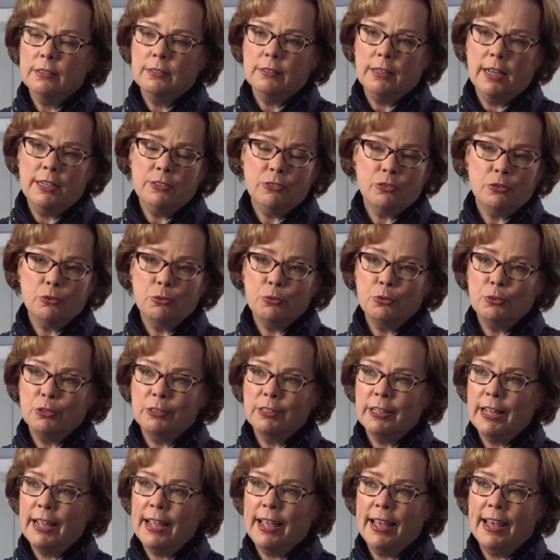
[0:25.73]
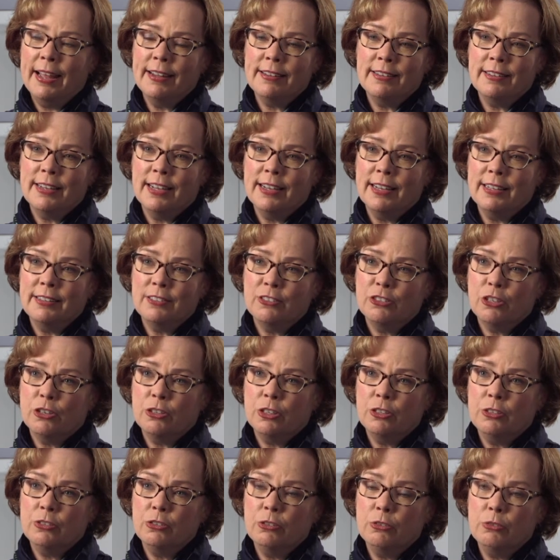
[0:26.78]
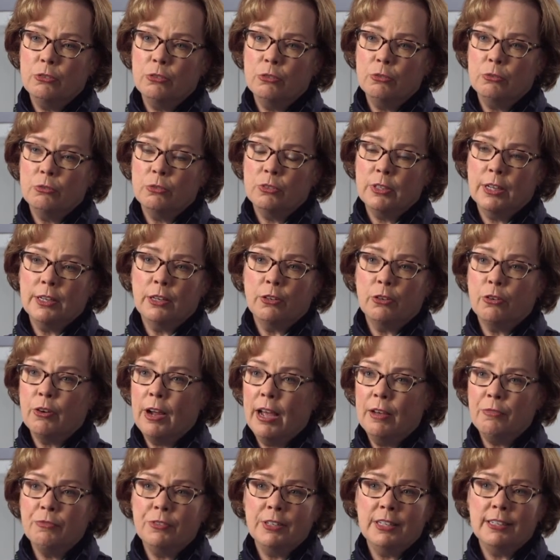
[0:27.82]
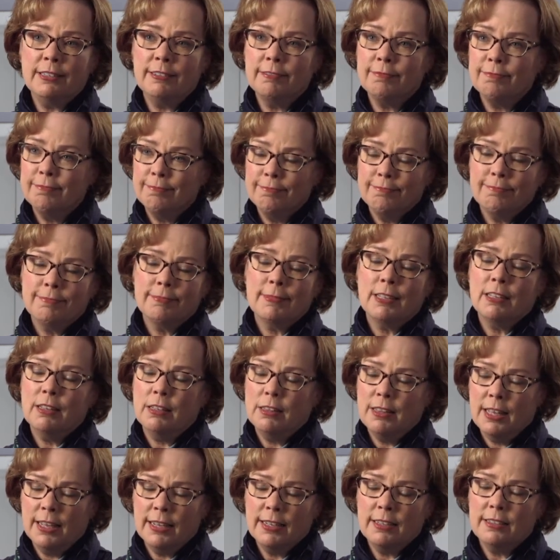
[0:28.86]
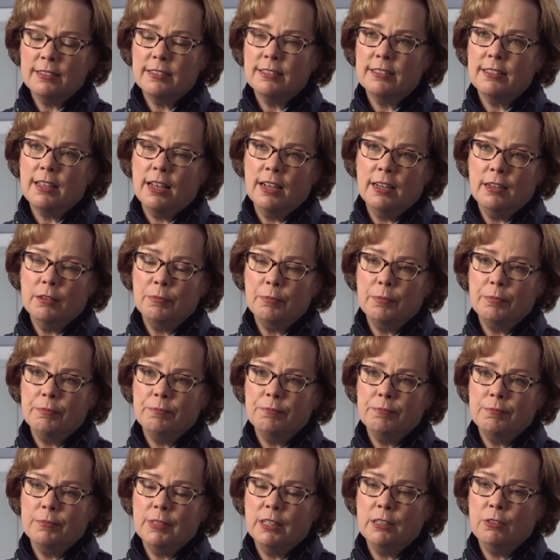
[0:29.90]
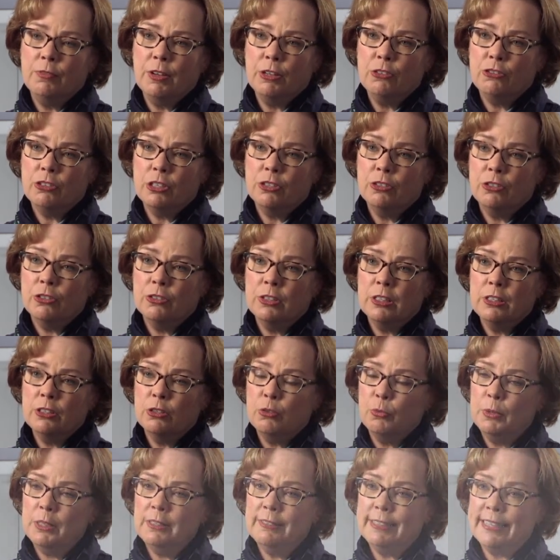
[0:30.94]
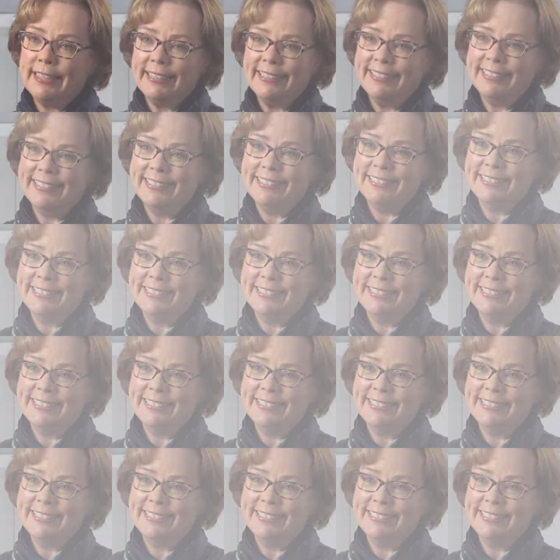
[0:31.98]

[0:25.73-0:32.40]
high school and started to do kind of crafting things that eventually turned into quilting.